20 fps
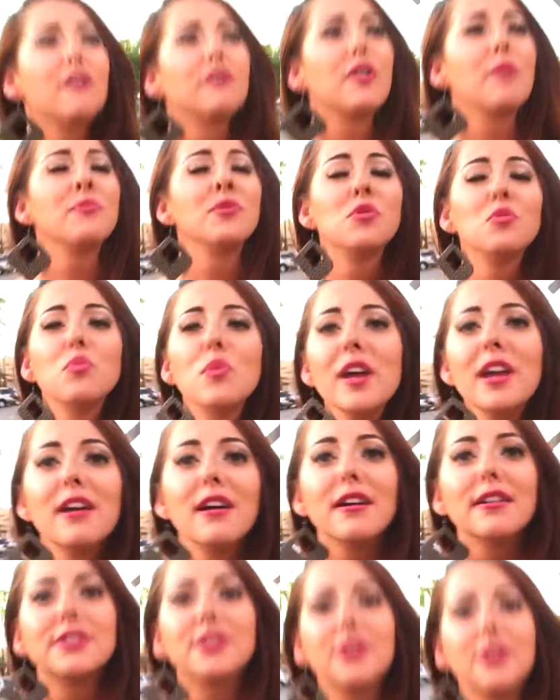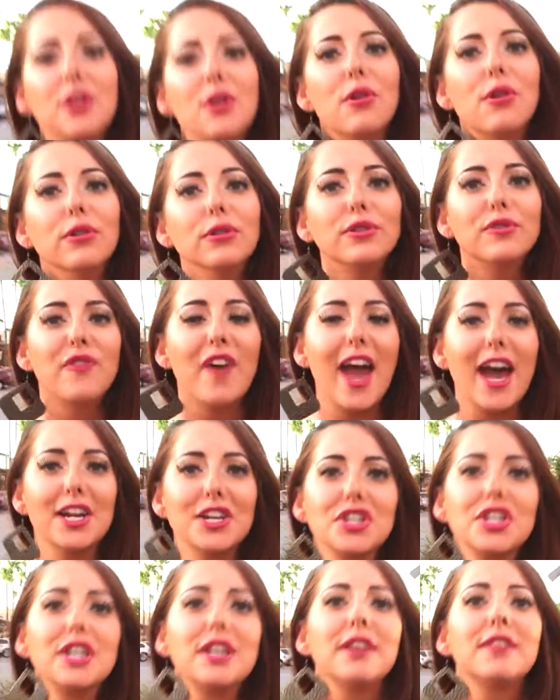From the weird to the
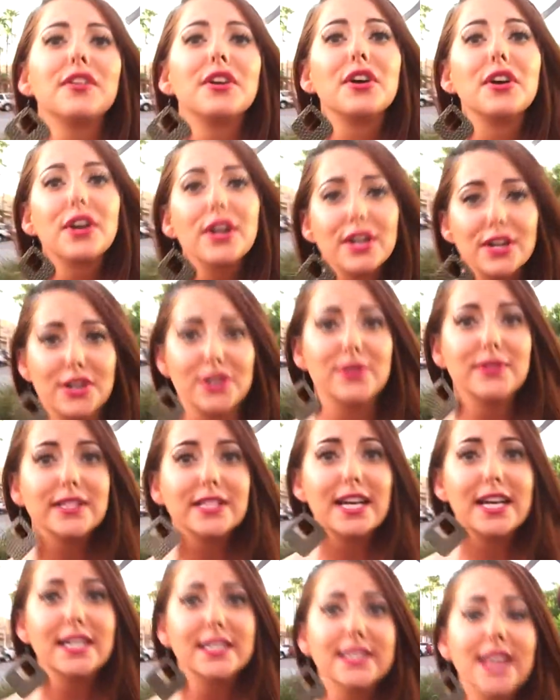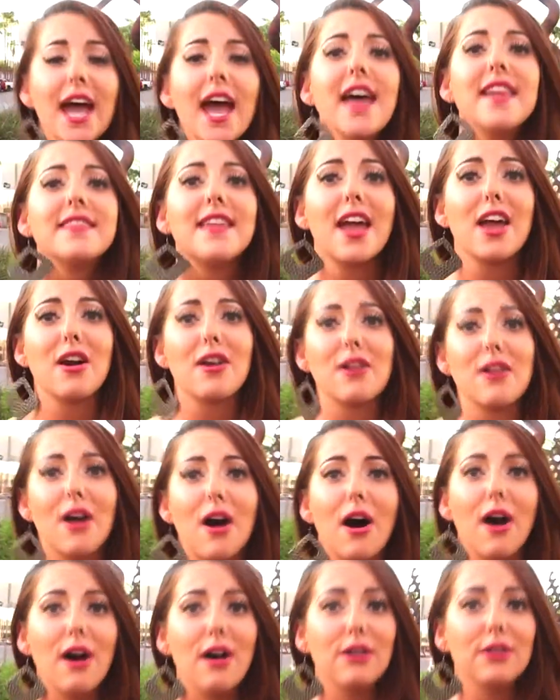old-fashioned, the good news is they are
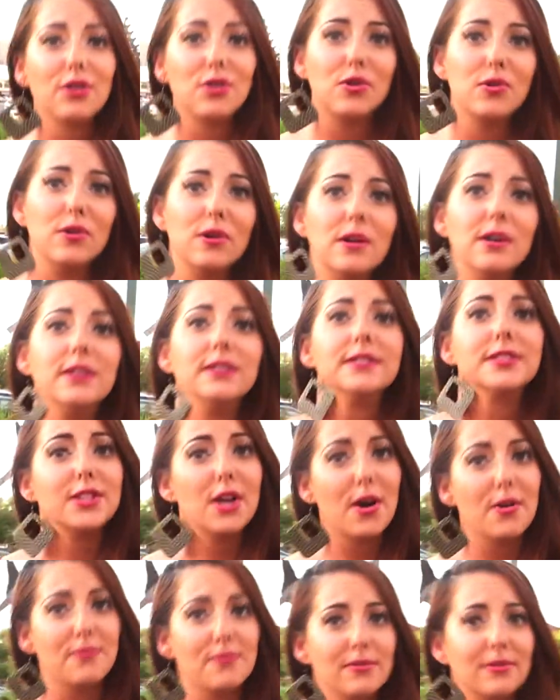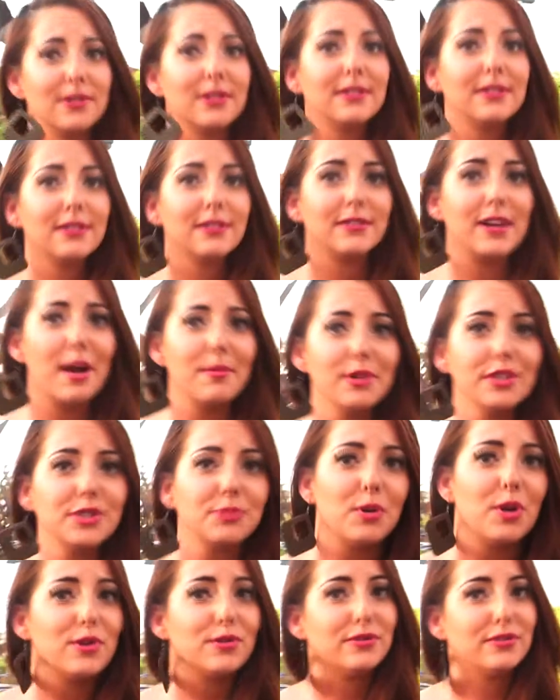all cool. So grab your
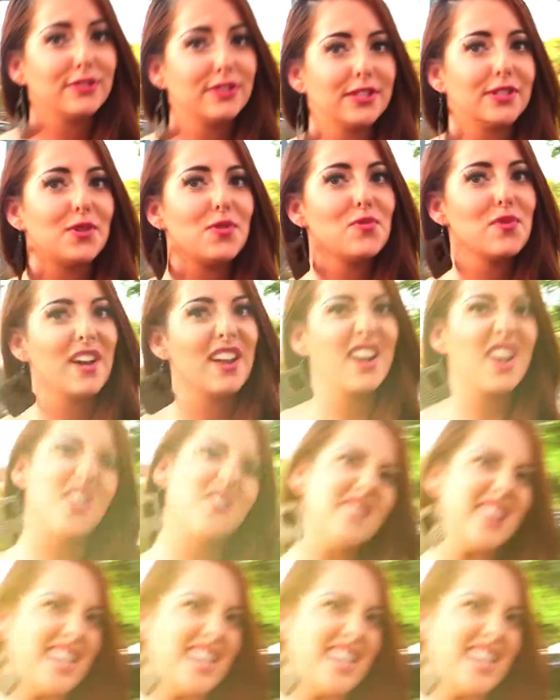spoons. We're going to go